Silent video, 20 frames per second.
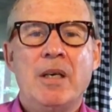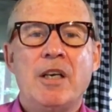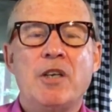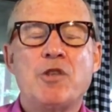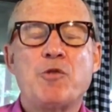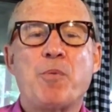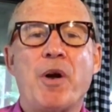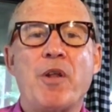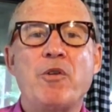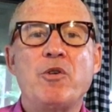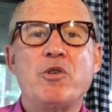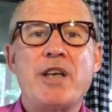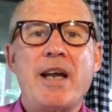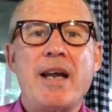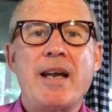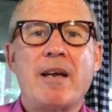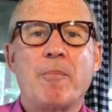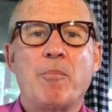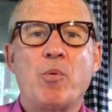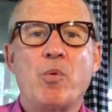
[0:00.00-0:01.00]
His brother
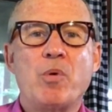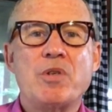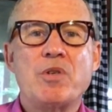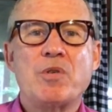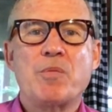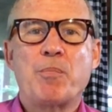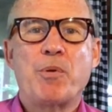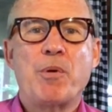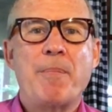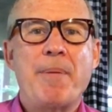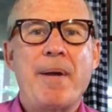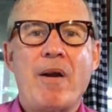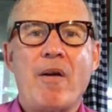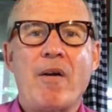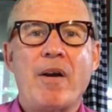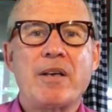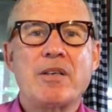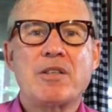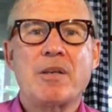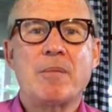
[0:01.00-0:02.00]
Jacob was
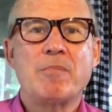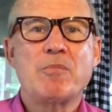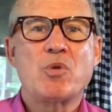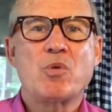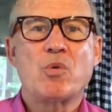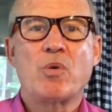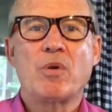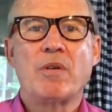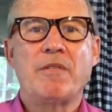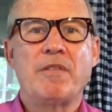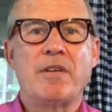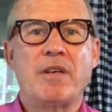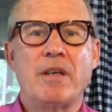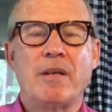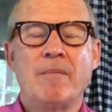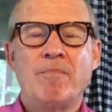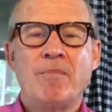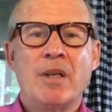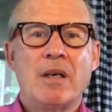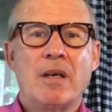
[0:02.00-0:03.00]
preparing some sort of
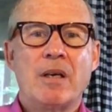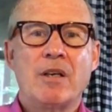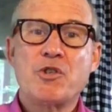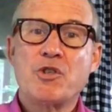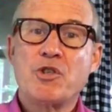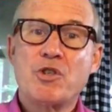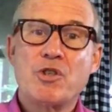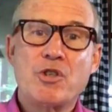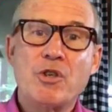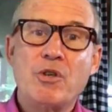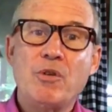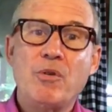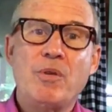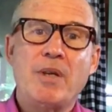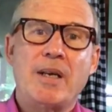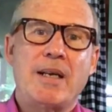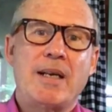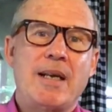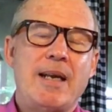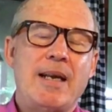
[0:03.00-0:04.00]
a, a stew
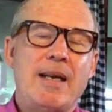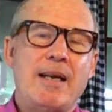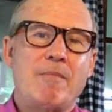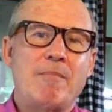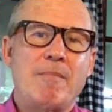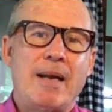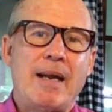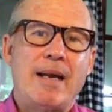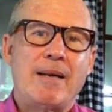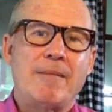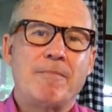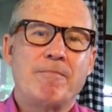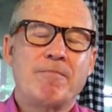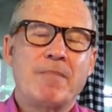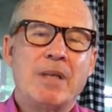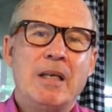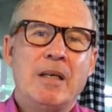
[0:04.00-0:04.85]
that he had made.